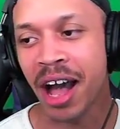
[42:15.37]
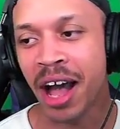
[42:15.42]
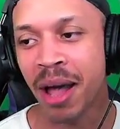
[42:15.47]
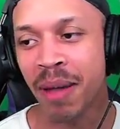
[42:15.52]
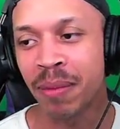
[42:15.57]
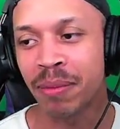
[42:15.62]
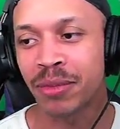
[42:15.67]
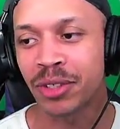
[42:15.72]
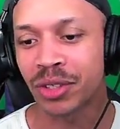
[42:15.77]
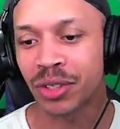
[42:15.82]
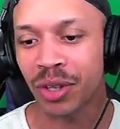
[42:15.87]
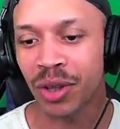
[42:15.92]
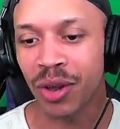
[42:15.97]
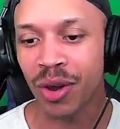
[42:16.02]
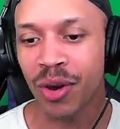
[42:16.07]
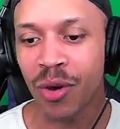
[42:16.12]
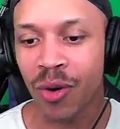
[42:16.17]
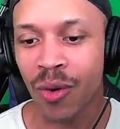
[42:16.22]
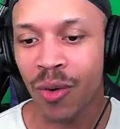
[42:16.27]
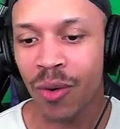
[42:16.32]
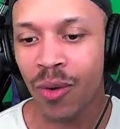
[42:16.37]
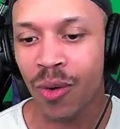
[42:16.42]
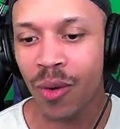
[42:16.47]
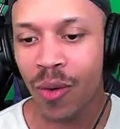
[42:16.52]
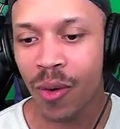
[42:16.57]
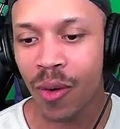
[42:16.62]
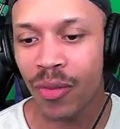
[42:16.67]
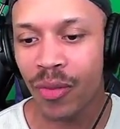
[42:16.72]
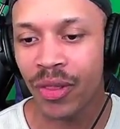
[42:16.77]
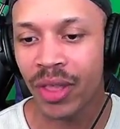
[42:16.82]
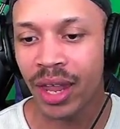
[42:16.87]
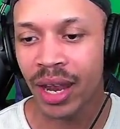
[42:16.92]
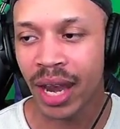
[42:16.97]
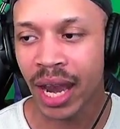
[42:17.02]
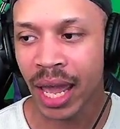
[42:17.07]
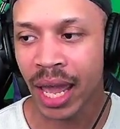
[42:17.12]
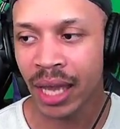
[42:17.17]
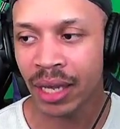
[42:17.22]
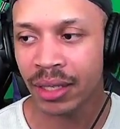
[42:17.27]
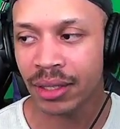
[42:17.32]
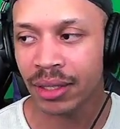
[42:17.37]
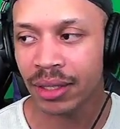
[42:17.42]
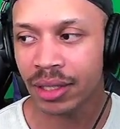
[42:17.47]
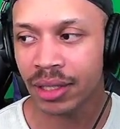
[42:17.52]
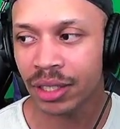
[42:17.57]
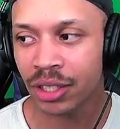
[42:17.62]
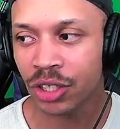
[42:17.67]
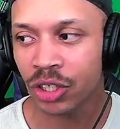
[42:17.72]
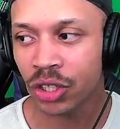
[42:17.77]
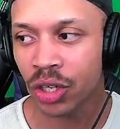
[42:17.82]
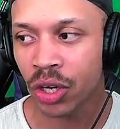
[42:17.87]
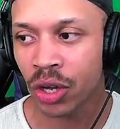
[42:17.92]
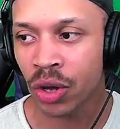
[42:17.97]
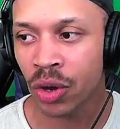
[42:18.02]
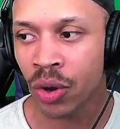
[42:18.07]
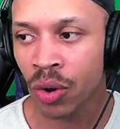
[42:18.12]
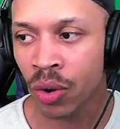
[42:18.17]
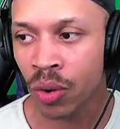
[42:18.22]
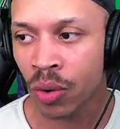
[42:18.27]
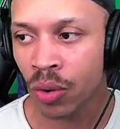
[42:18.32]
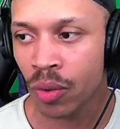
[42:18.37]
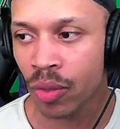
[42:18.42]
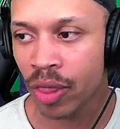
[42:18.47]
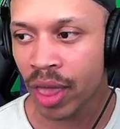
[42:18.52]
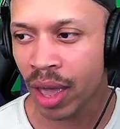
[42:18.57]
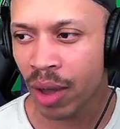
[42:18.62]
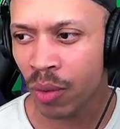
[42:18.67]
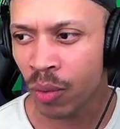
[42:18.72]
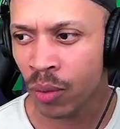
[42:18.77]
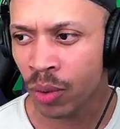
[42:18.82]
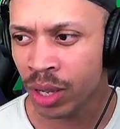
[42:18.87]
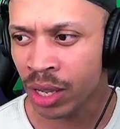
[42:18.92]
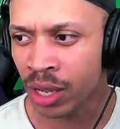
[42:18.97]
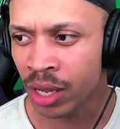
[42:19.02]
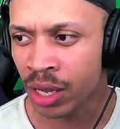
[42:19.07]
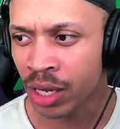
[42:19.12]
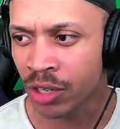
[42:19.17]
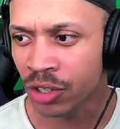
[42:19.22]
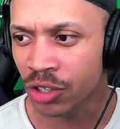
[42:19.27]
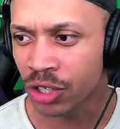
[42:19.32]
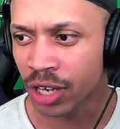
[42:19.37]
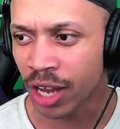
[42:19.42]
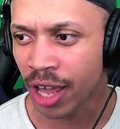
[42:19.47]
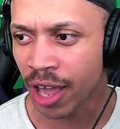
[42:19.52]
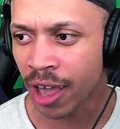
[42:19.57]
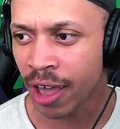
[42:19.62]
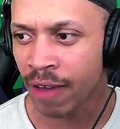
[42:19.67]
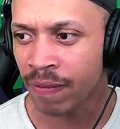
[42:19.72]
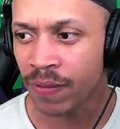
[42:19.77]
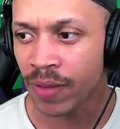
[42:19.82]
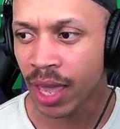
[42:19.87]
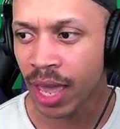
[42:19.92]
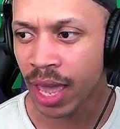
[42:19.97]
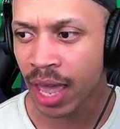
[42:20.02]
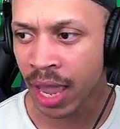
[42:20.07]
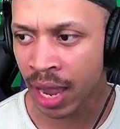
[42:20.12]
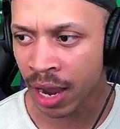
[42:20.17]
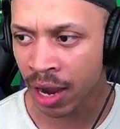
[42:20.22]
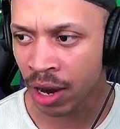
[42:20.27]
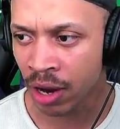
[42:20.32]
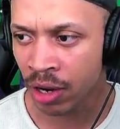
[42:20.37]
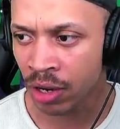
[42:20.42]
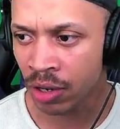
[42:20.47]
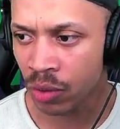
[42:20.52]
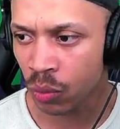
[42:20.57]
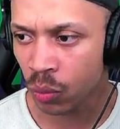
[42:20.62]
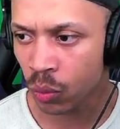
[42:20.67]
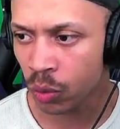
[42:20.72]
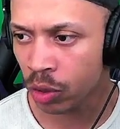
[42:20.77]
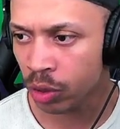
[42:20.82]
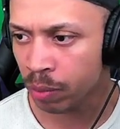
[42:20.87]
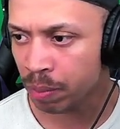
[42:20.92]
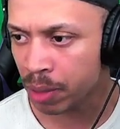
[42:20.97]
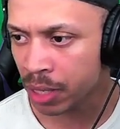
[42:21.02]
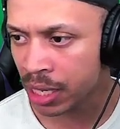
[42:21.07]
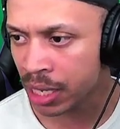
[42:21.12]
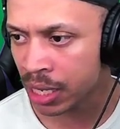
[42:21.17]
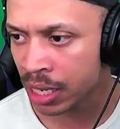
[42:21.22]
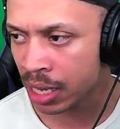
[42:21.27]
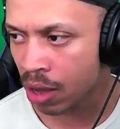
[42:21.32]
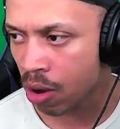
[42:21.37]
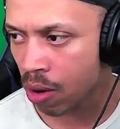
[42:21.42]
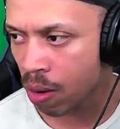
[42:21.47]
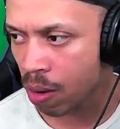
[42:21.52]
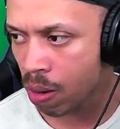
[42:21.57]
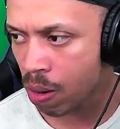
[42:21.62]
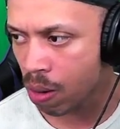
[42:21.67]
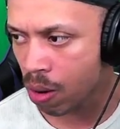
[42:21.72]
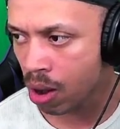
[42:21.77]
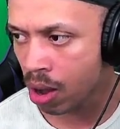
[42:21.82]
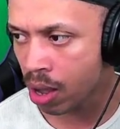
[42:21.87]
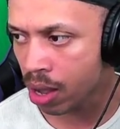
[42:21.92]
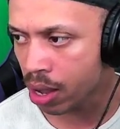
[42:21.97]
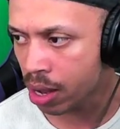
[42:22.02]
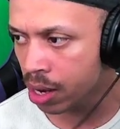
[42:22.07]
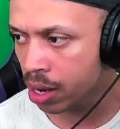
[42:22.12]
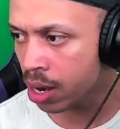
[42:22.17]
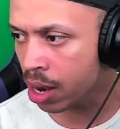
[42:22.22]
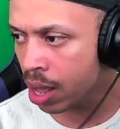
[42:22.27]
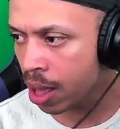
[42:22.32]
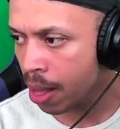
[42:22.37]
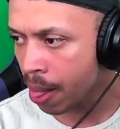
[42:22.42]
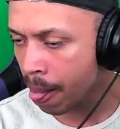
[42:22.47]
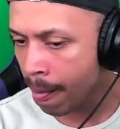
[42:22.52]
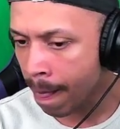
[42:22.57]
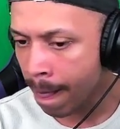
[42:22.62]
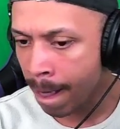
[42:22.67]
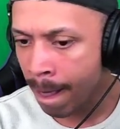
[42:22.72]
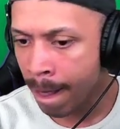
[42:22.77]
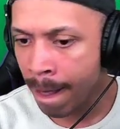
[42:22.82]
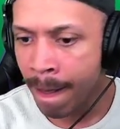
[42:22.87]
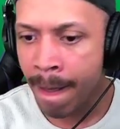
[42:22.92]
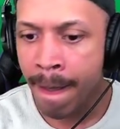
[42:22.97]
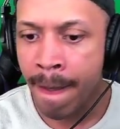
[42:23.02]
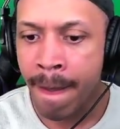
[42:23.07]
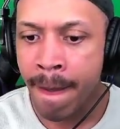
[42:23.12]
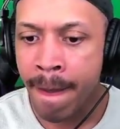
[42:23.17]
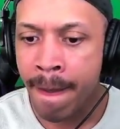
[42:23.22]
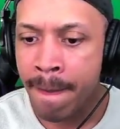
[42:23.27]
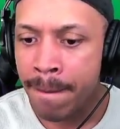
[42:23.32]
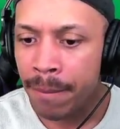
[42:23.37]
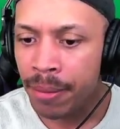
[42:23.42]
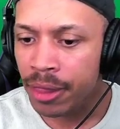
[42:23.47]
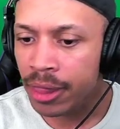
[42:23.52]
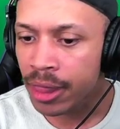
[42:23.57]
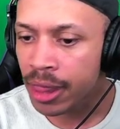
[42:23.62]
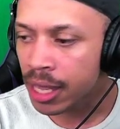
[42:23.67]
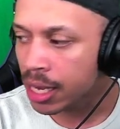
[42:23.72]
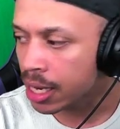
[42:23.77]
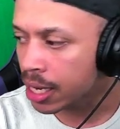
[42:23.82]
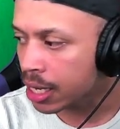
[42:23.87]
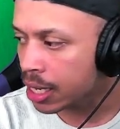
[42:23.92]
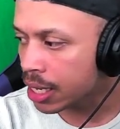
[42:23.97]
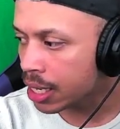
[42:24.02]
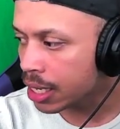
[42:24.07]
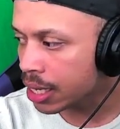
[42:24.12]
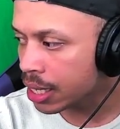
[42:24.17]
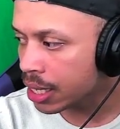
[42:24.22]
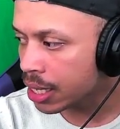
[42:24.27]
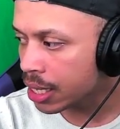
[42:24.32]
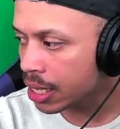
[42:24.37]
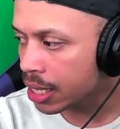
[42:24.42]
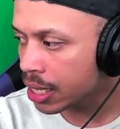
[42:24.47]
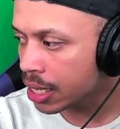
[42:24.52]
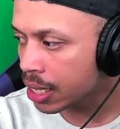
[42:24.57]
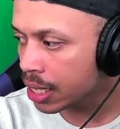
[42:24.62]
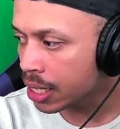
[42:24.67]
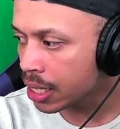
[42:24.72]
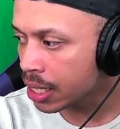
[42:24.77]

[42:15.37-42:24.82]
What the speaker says: So the next show that we should have aired will be on the